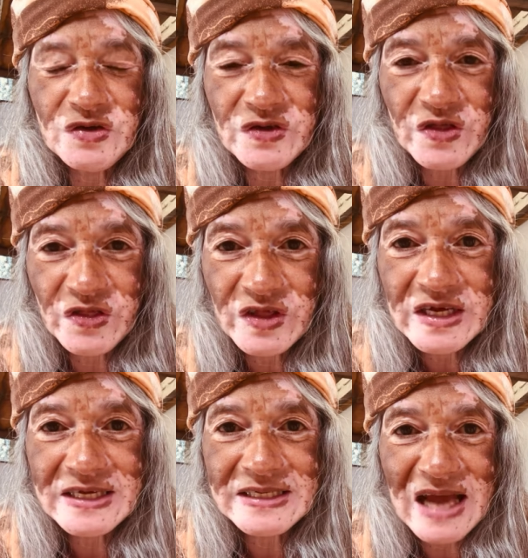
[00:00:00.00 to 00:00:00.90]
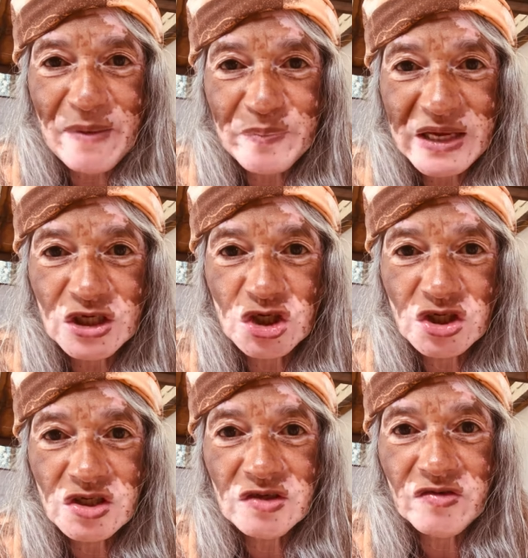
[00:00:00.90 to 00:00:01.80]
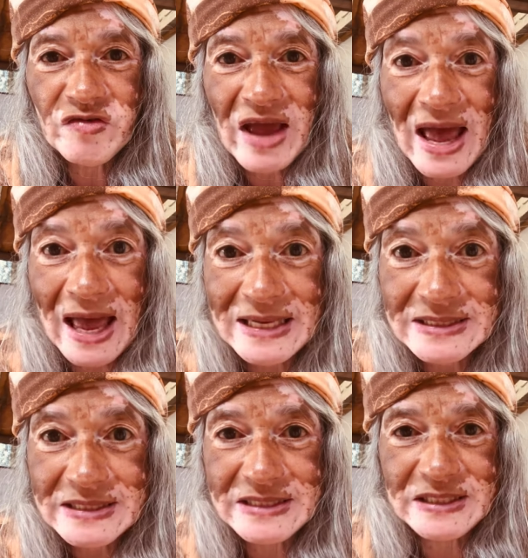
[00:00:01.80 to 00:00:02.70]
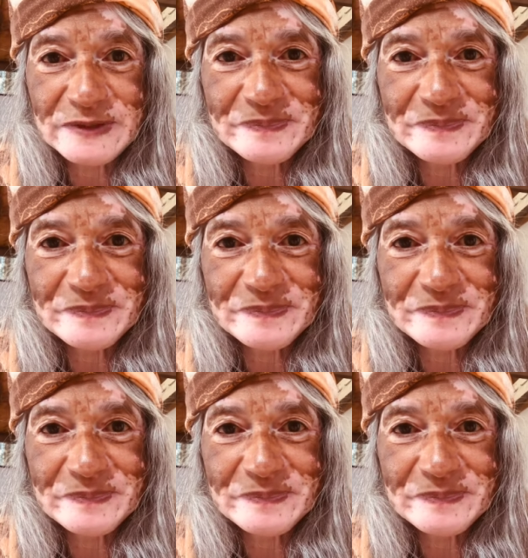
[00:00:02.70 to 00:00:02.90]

the third dimensional reality.